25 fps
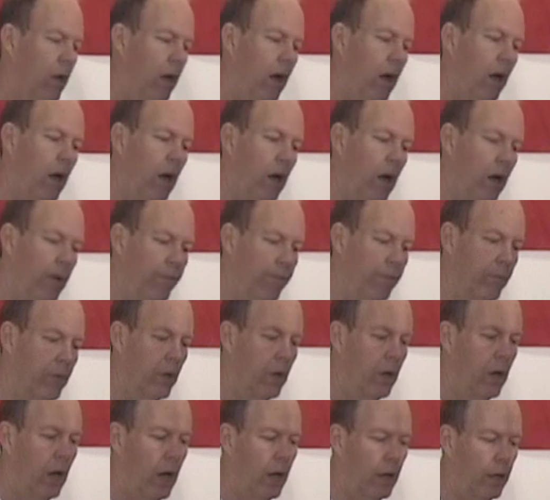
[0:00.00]

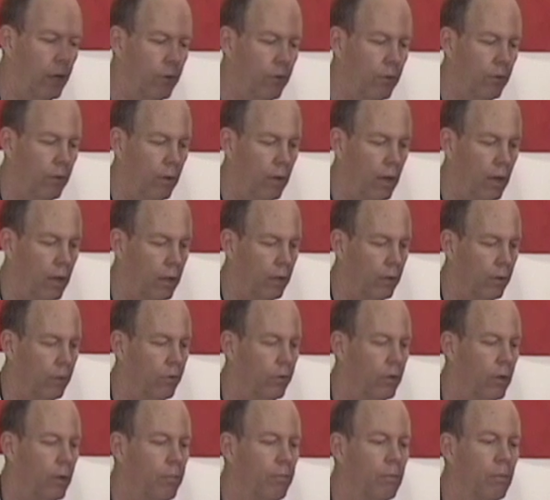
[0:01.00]
On
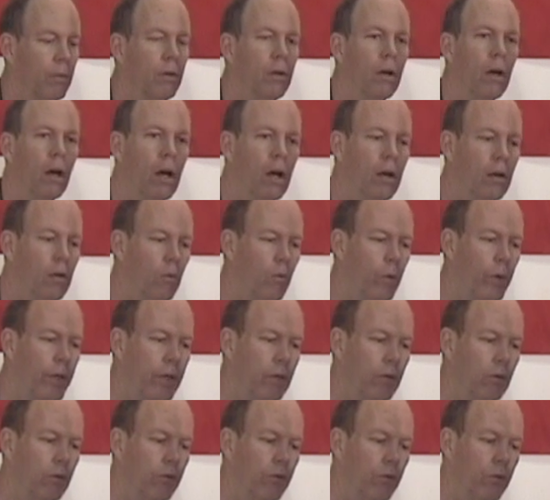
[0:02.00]
some
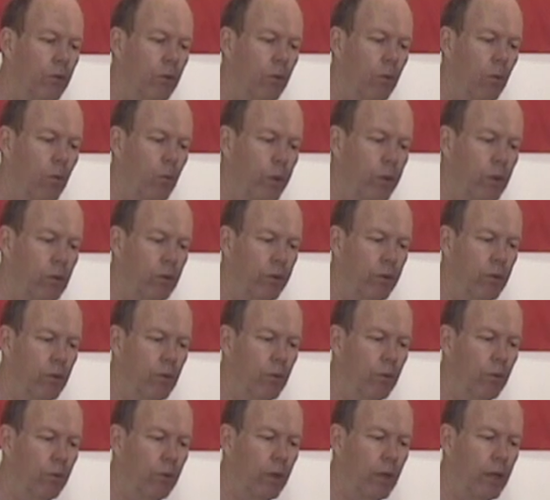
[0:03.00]
wheels, we'll
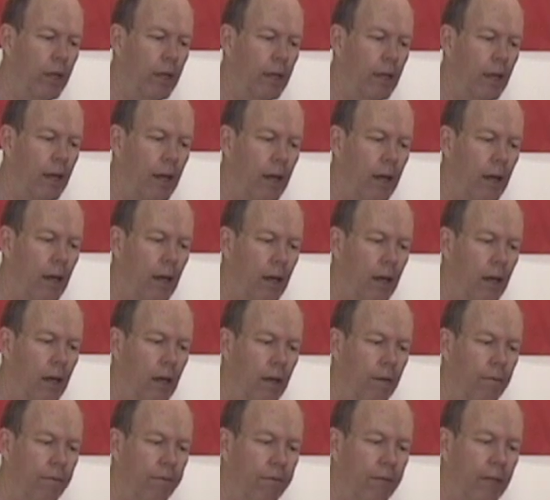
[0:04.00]
use
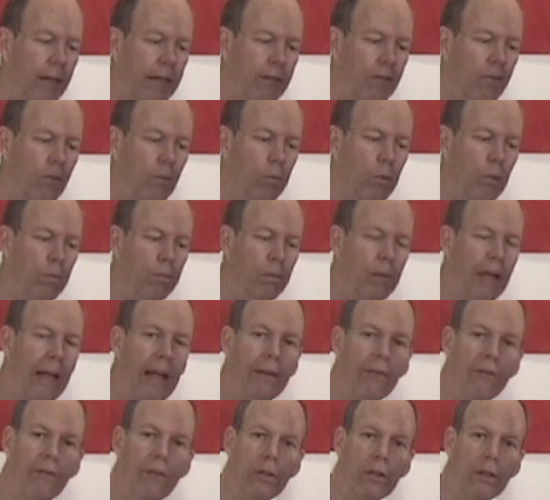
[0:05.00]
a flexible
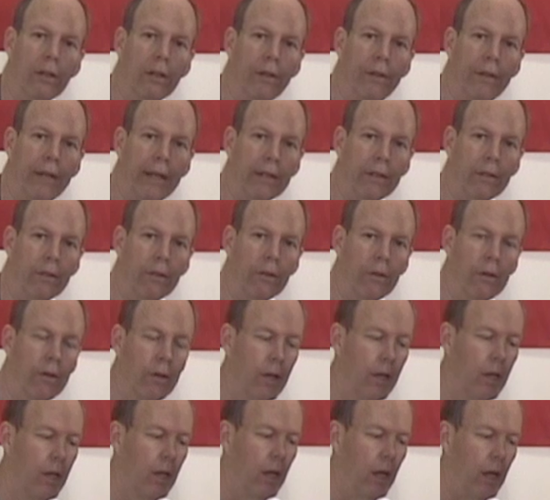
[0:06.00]
plastic connector,
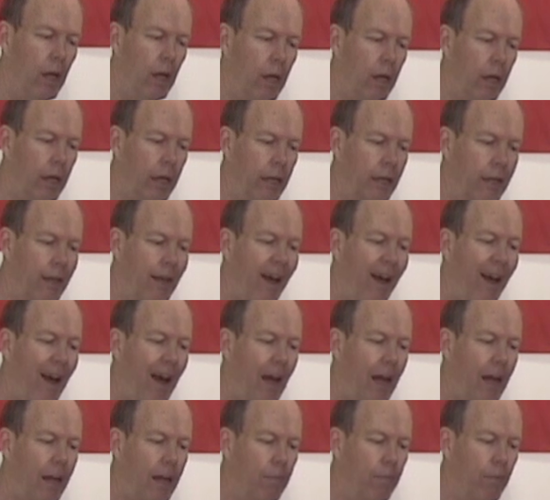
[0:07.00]
and in
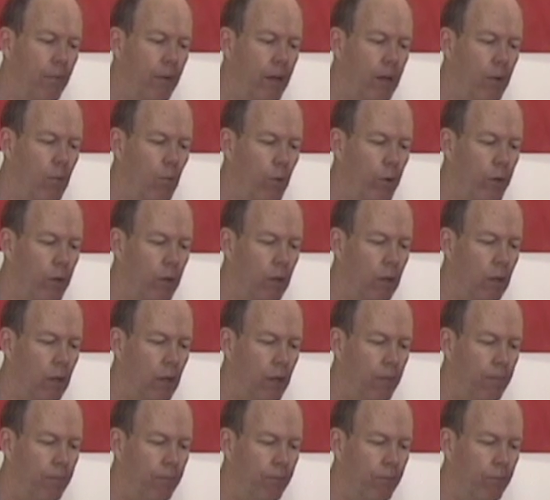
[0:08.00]
time
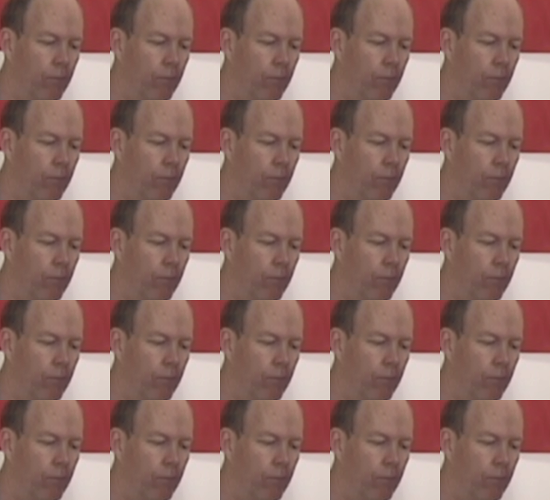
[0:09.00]
they'll